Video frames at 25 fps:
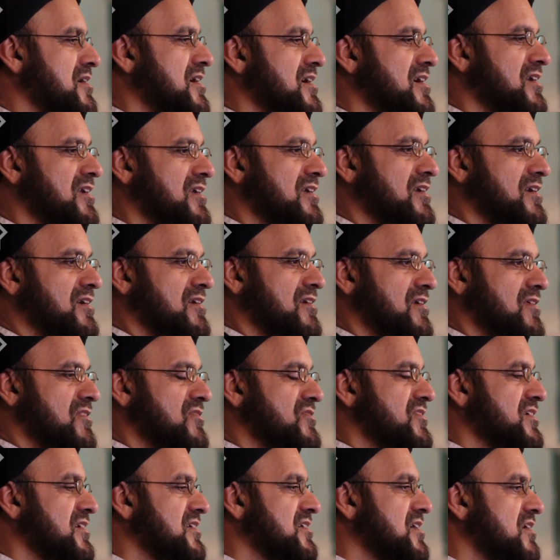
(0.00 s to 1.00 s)
by
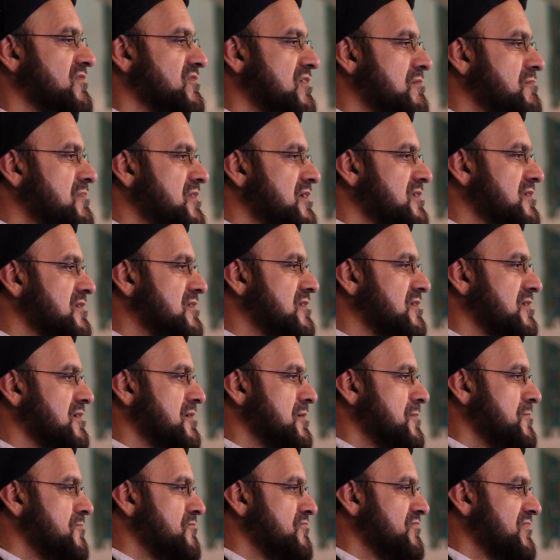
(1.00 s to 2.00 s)
the government
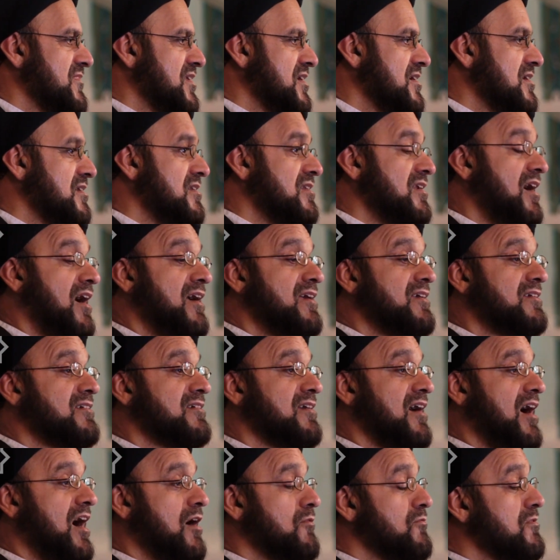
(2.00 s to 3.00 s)

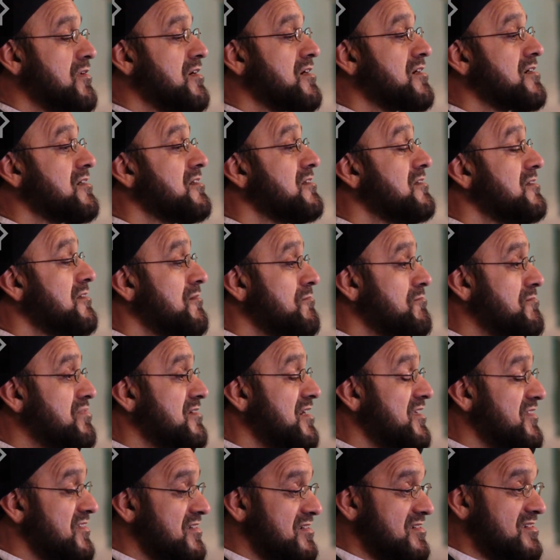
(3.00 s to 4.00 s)
like our
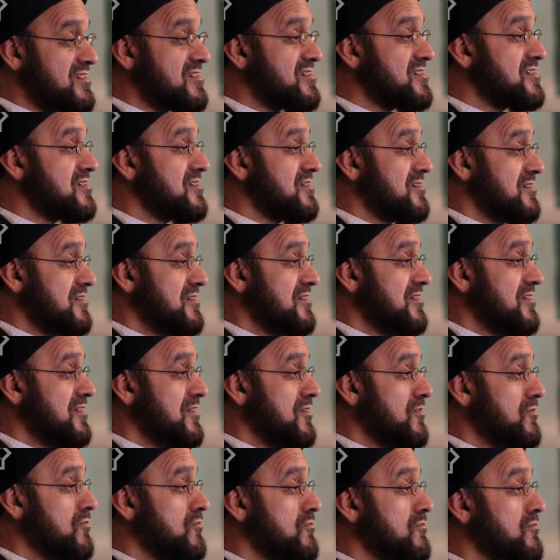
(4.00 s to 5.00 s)
brothers
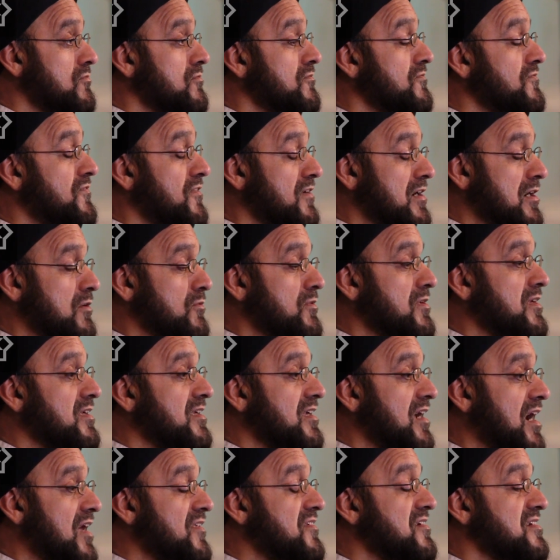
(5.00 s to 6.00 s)

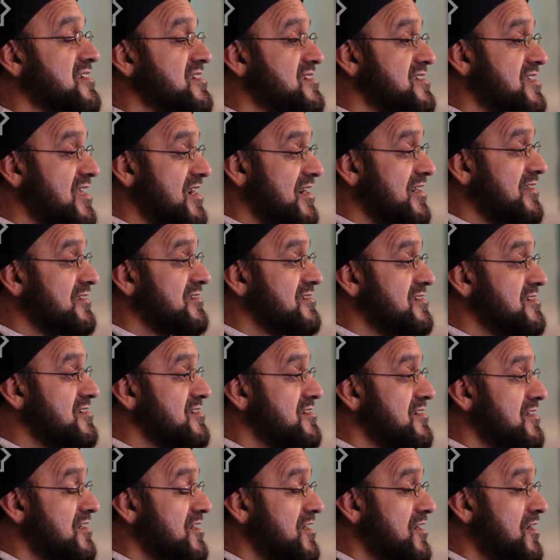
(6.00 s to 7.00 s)
following other
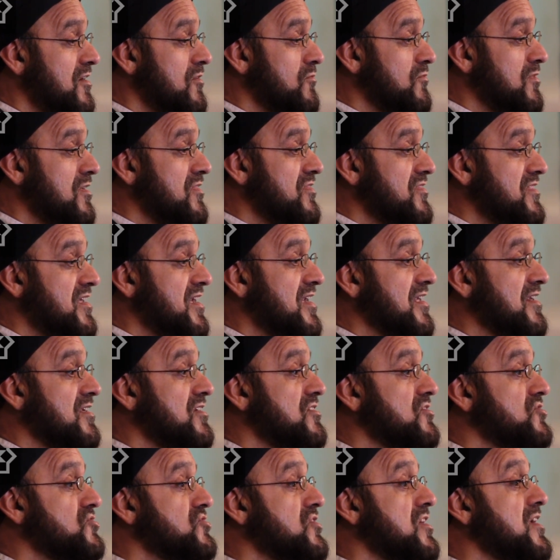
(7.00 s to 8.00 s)
sects when
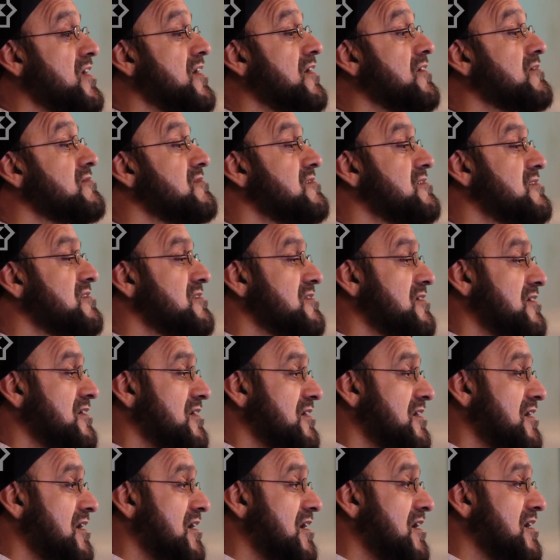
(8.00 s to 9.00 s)
their sheikhs
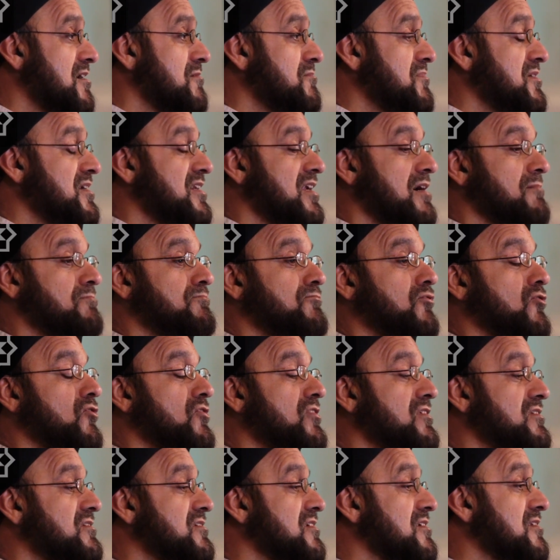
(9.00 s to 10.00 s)
are being
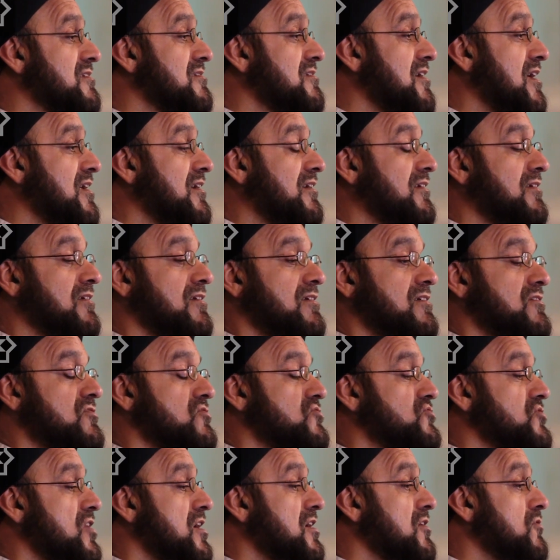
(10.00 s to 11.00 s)
appointed, like
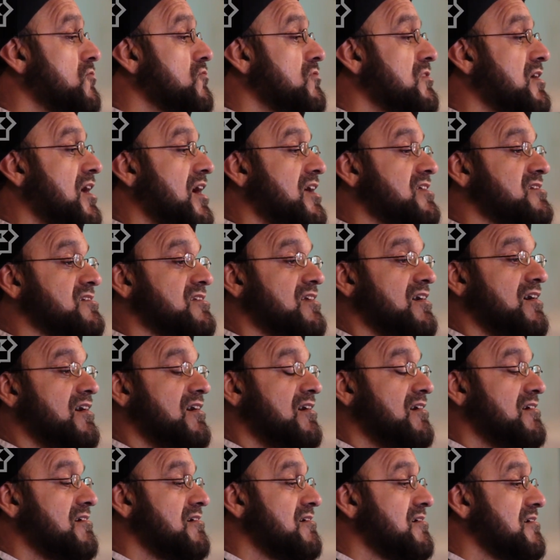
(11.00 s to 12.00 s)
Sheikh
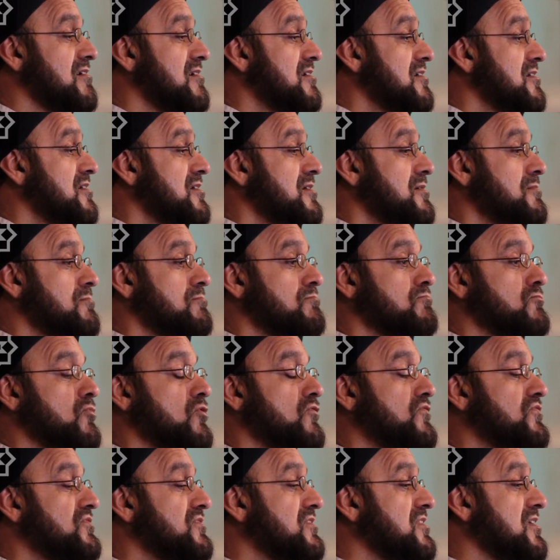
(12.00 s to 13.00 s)
Al-Azhar,
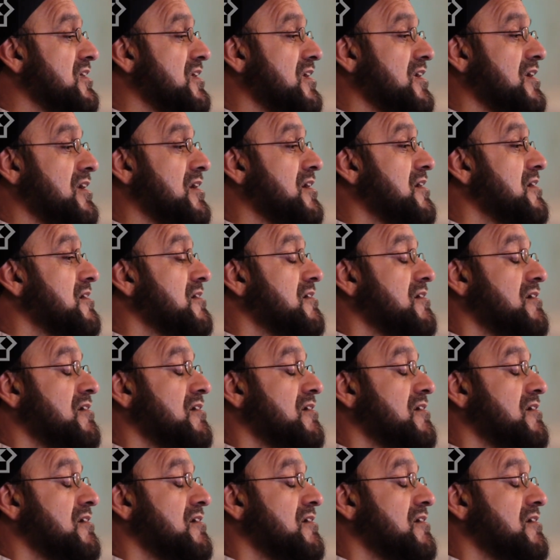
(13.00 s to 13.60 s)
Mufti,